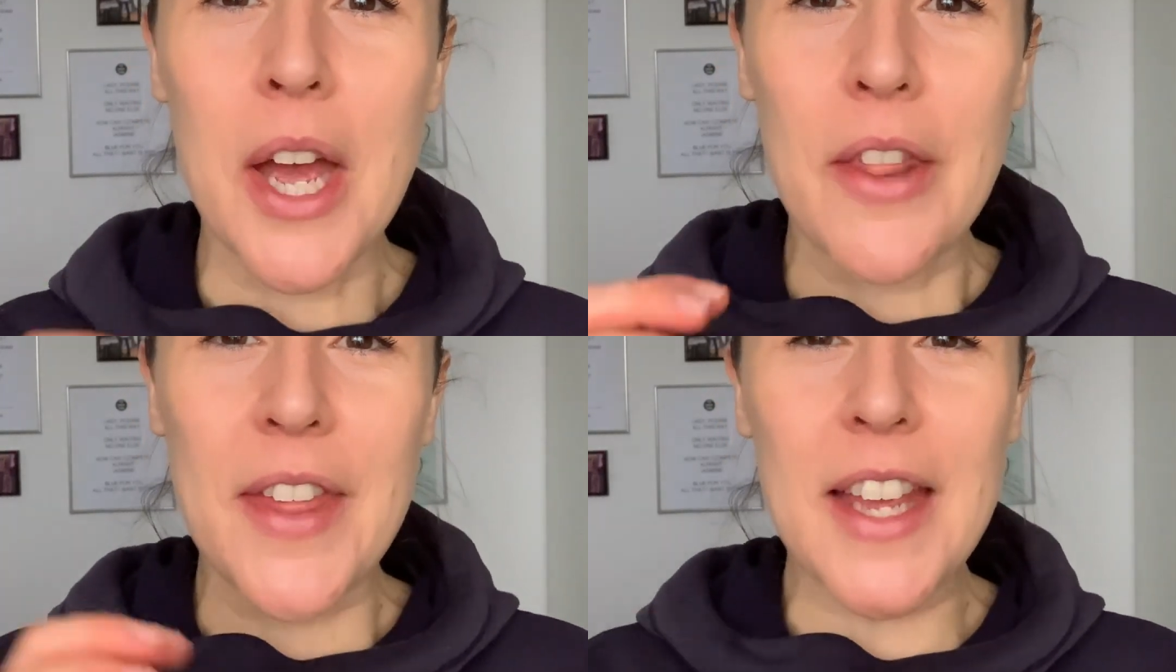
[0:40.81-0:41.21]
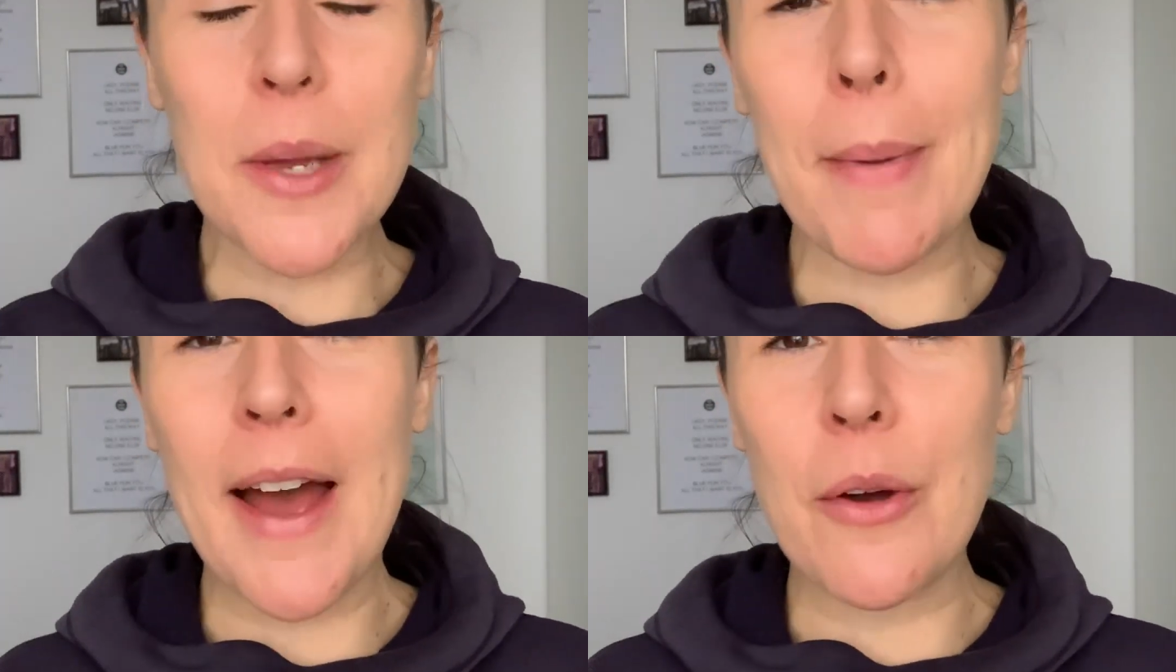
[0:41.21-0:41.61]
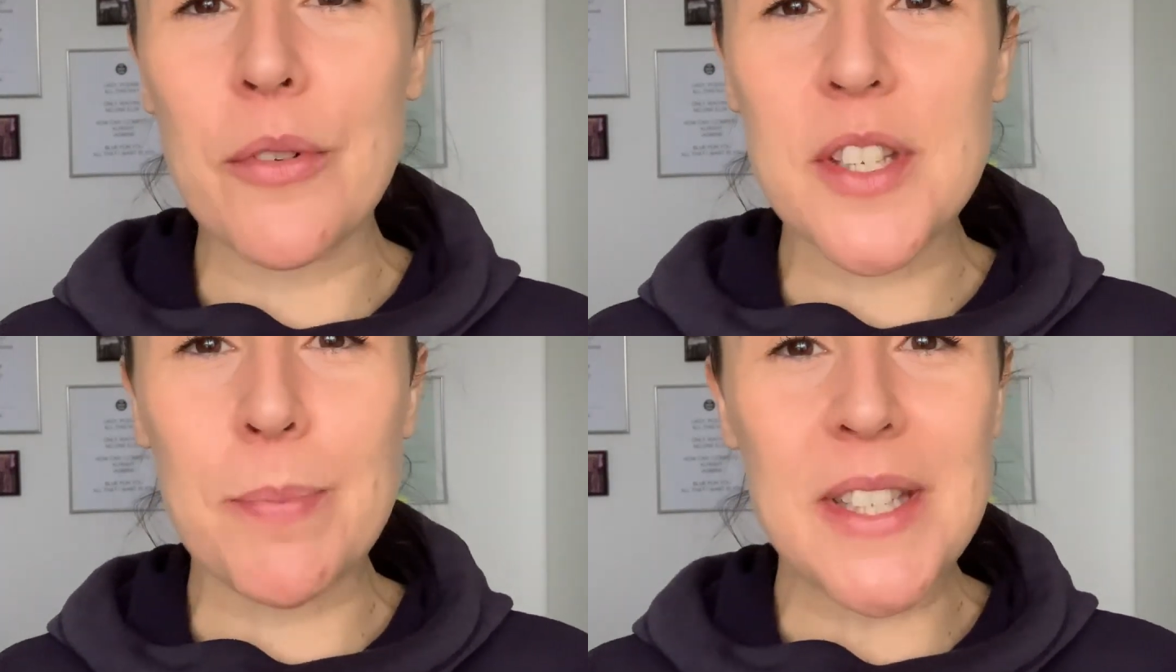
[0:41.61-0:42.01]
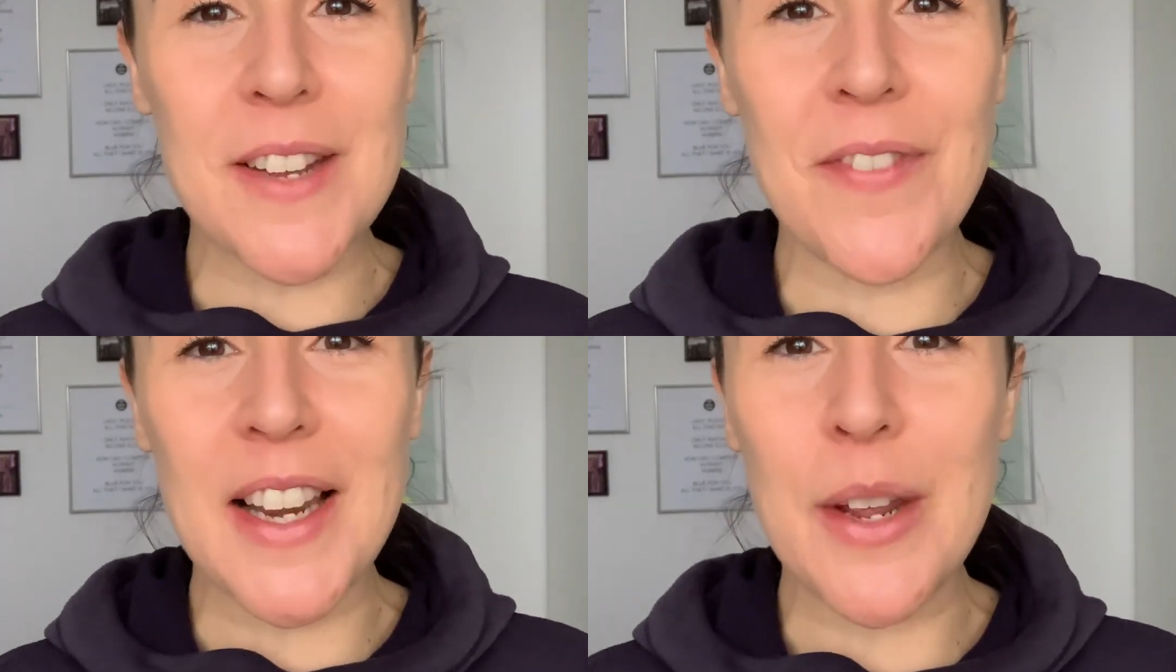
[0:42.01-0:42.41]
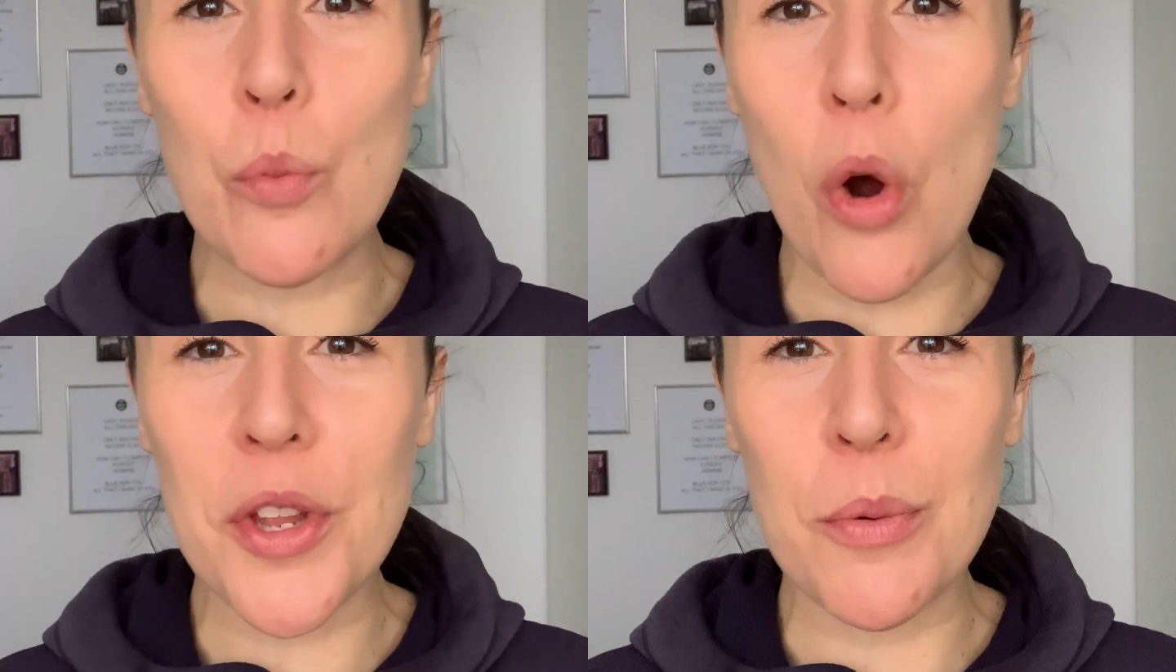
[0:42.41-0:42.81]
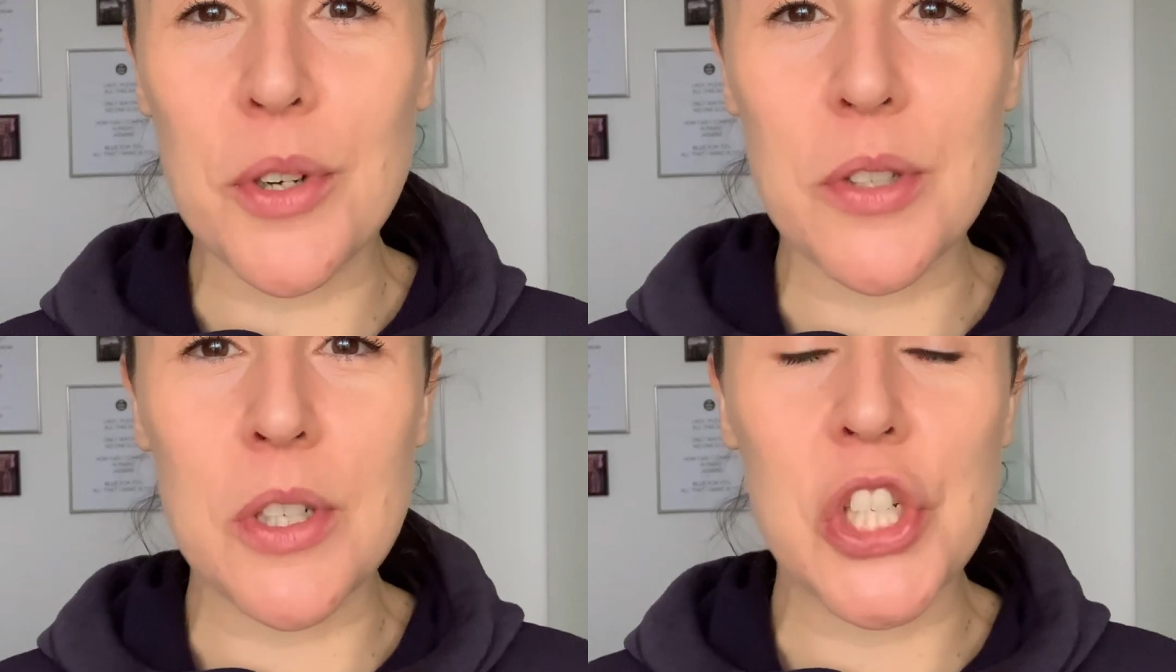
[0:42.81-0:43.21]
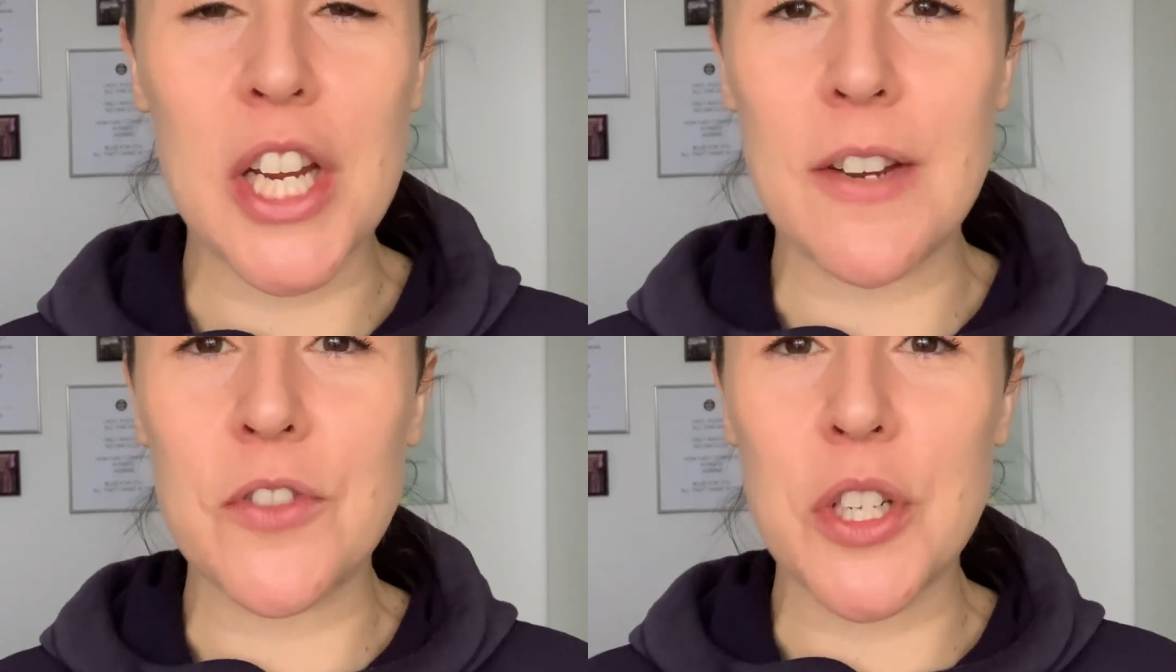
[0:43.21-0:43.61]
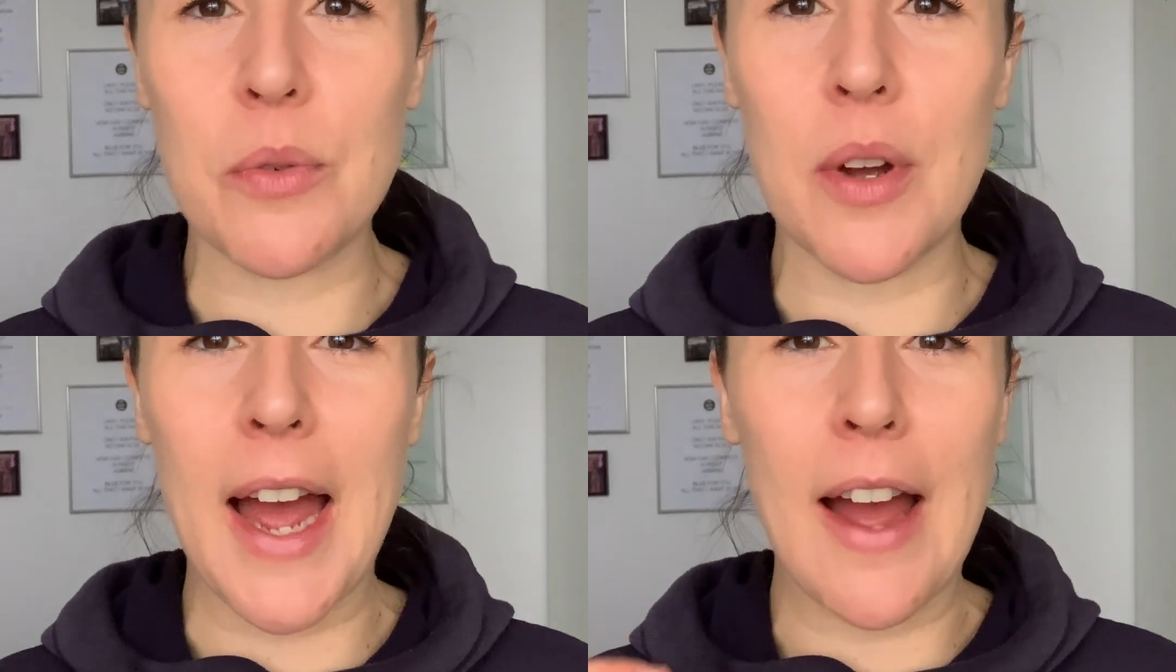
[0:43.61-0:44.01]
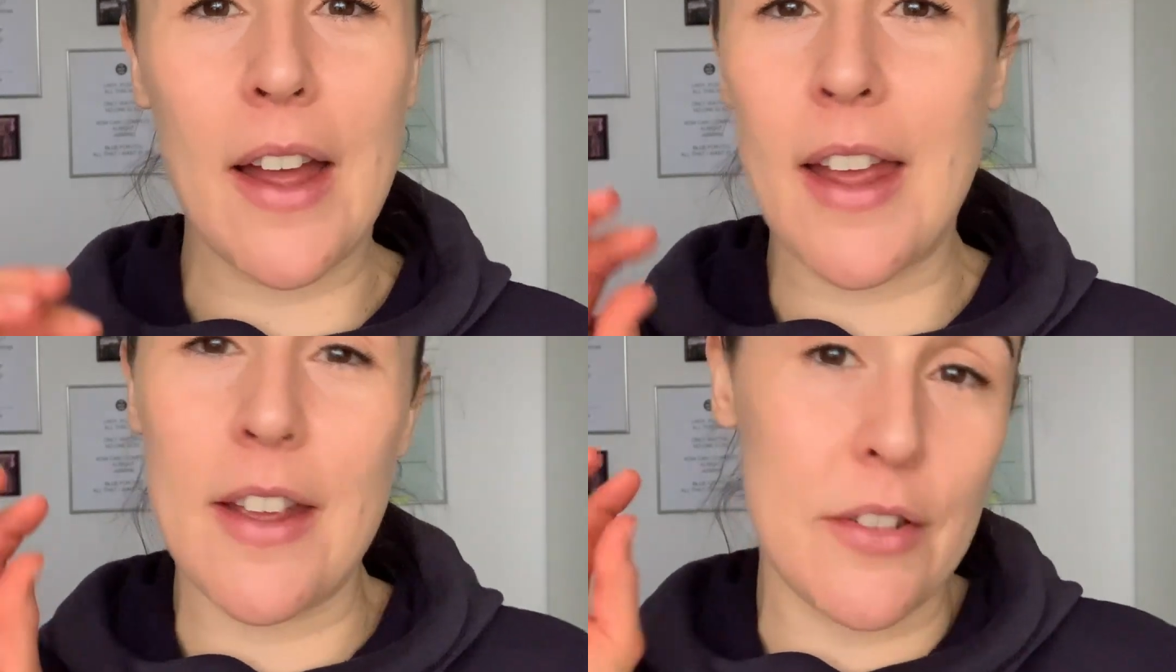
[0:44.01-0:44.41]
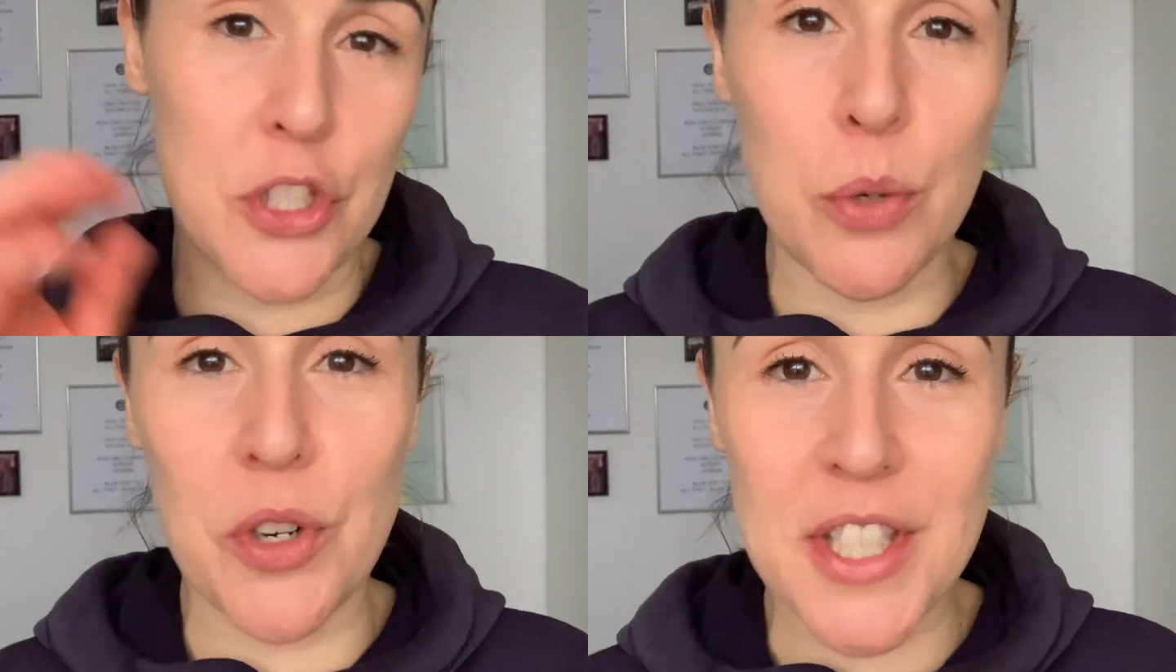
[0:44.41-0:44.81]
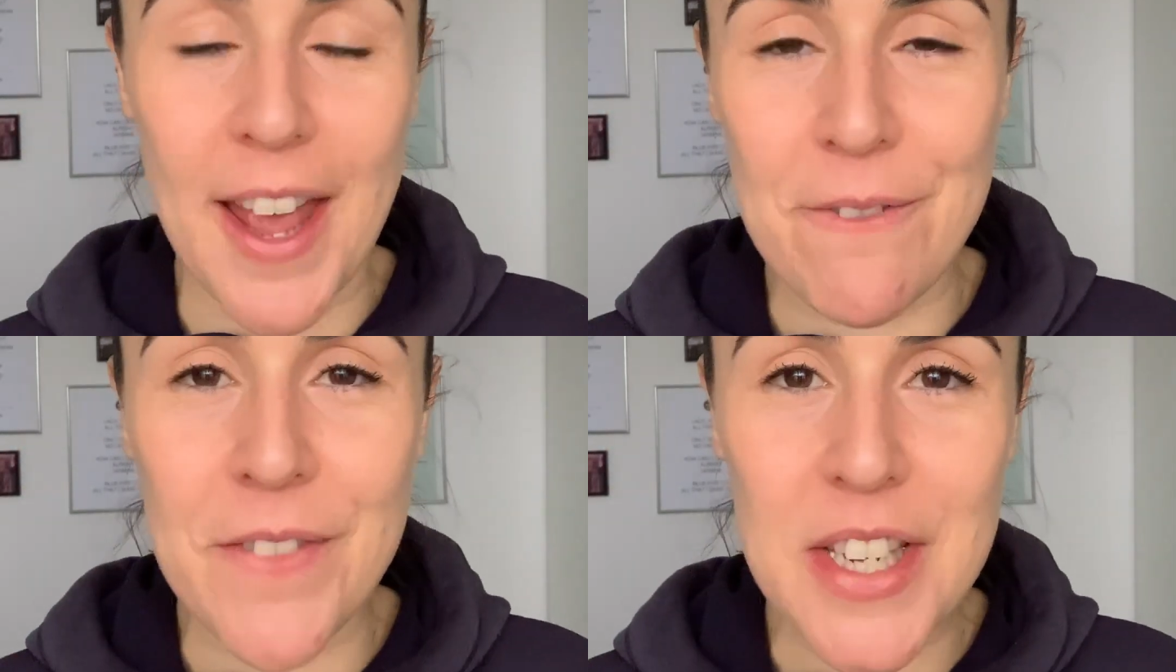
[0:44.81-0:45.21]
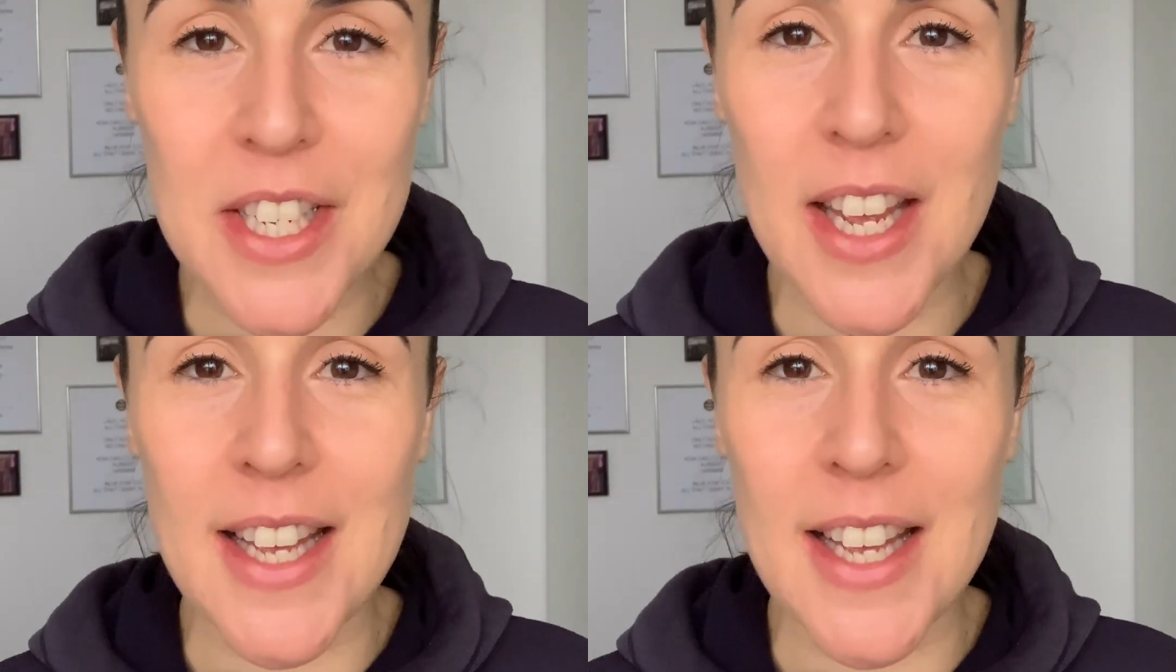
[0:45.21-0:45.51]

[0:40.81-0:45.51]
think about specifically what you want to achieve. Do you want to get fitter?